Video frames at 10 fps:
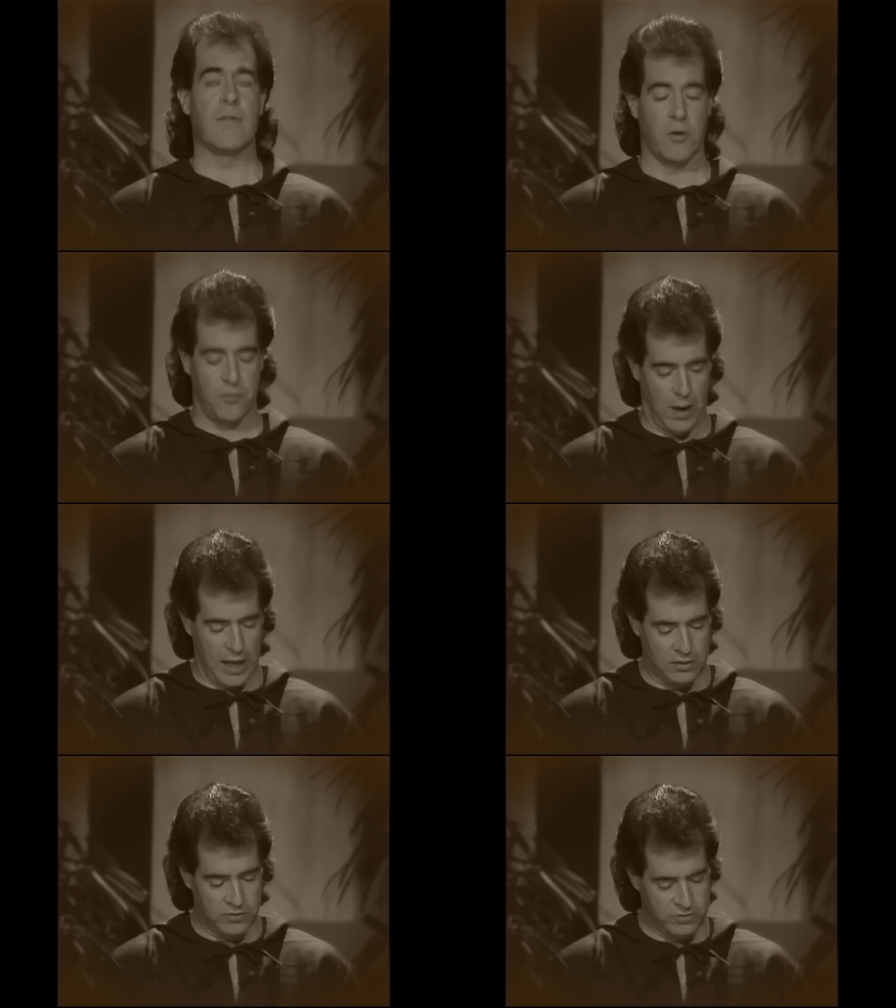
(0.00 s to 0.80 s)

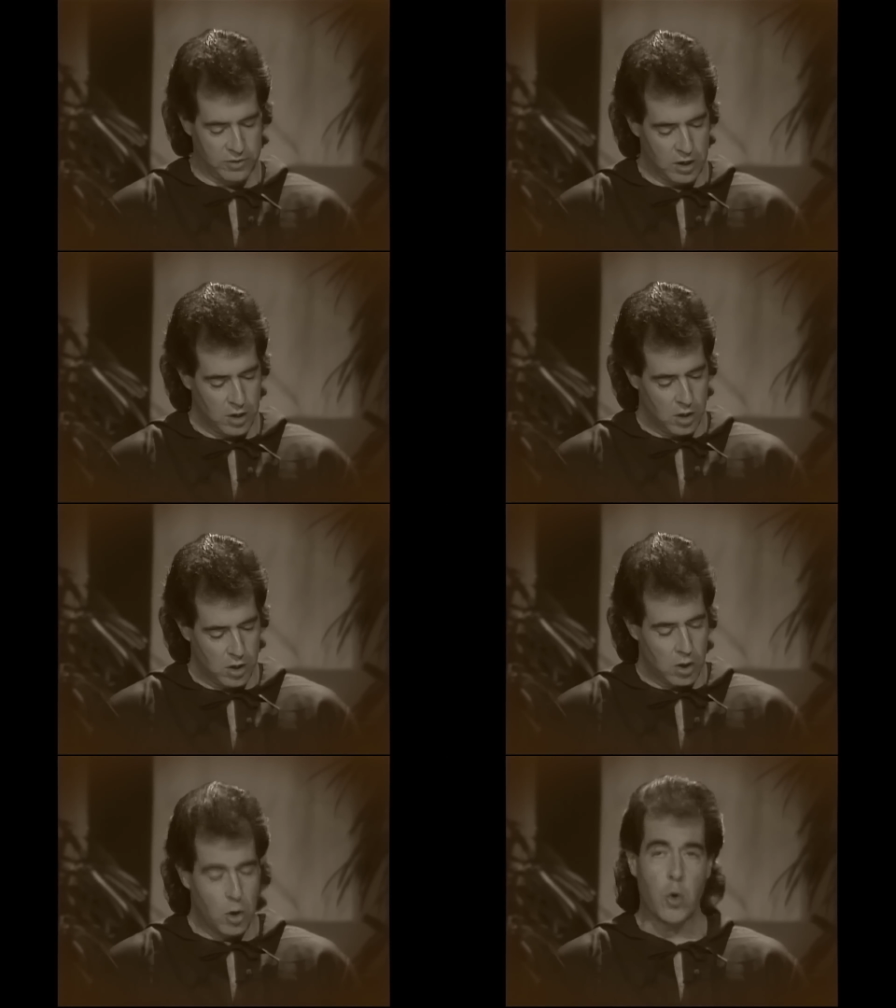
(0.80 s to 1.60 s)
friends
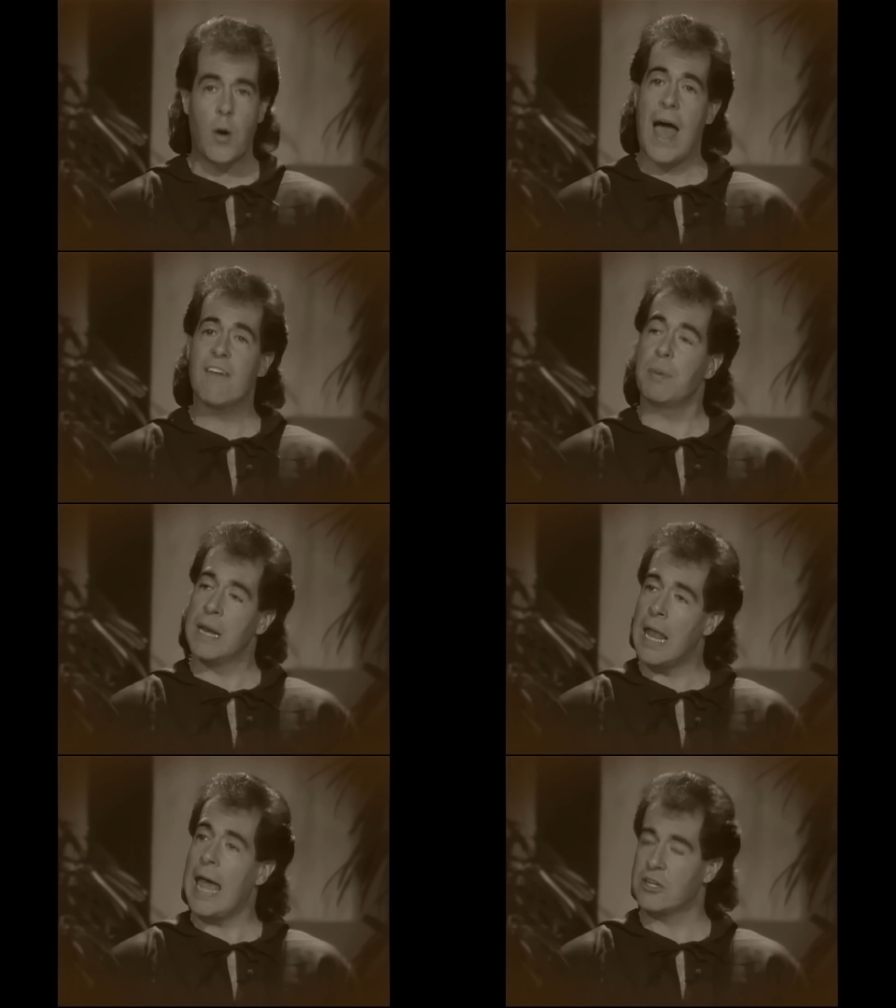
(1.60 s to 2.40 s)
who have been
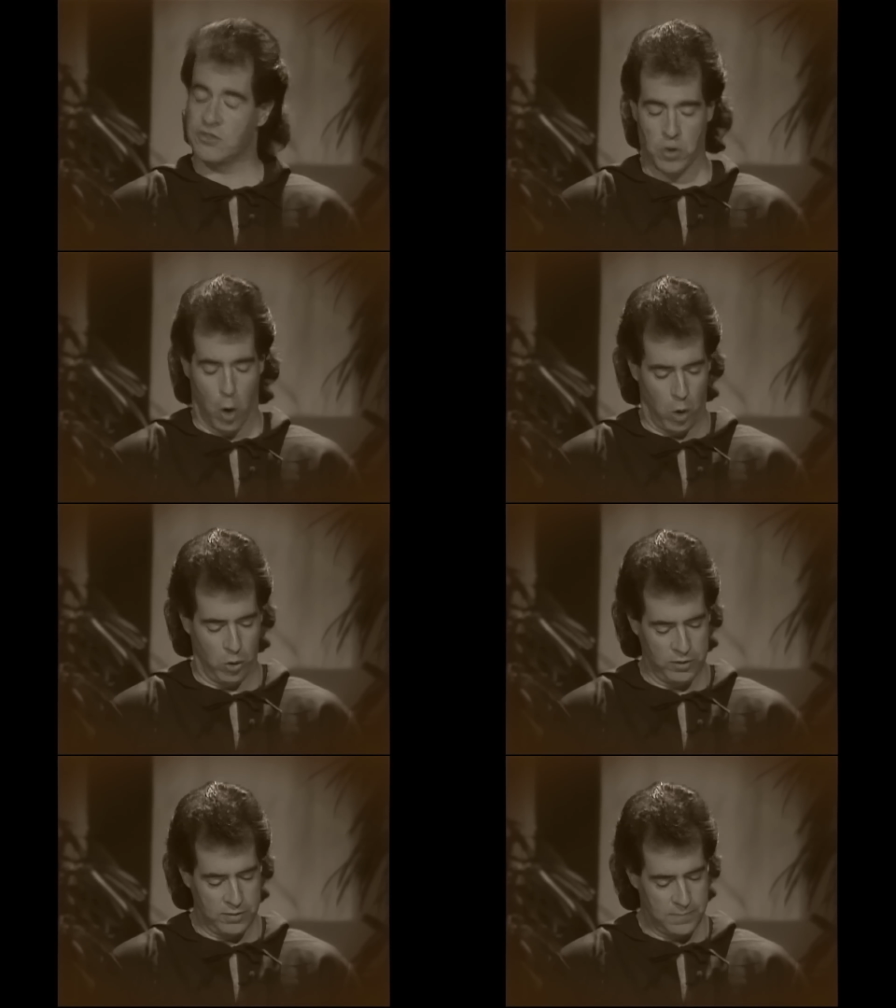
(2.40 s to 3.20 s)
like scorned,